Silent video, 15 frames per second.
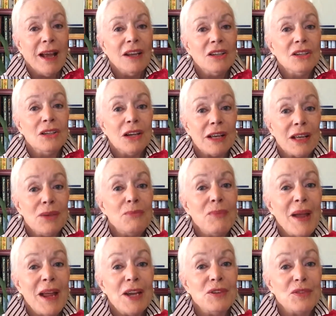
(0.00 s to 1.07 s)
Look at
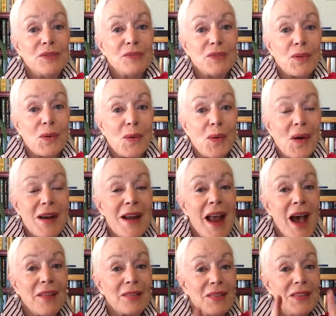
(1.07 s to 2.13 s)
page 4.
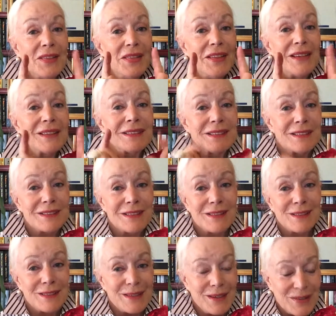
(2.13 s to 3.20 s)
Now, this
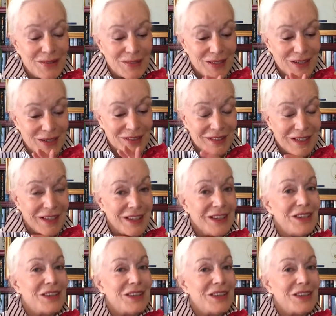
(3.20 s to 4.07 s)
is the synchronicity.